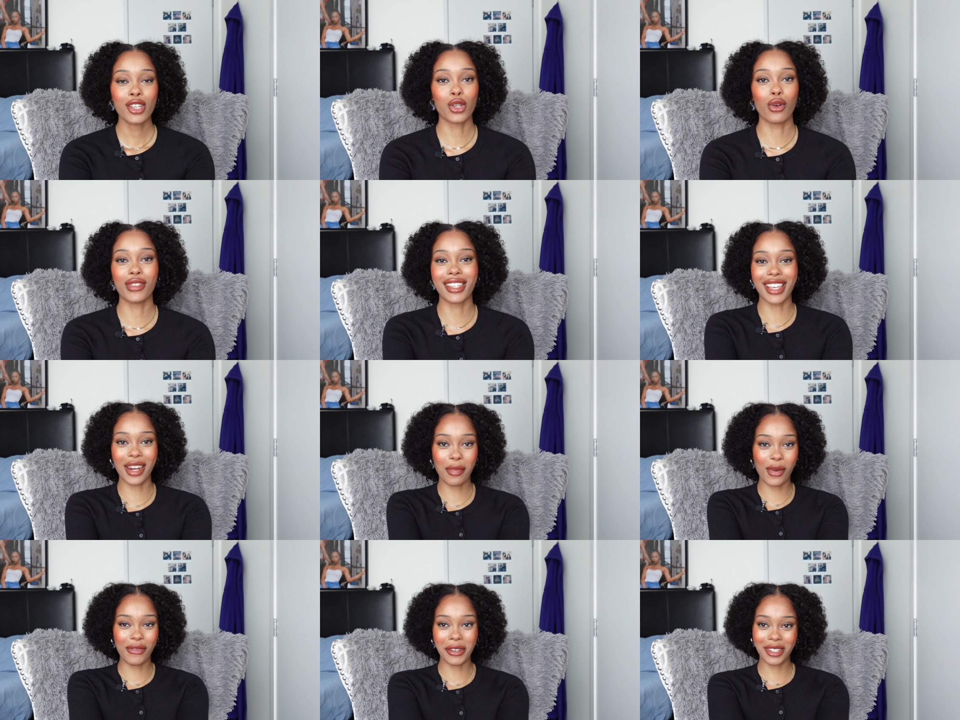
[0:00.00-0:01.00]
so if there's any
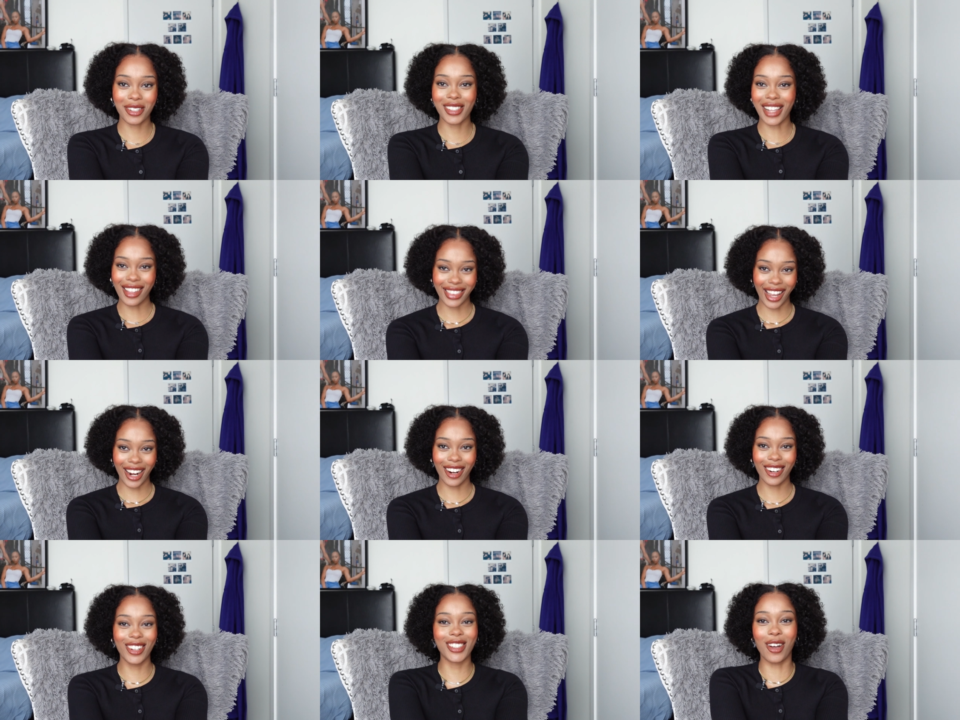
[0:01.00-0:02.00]
professionals out there who's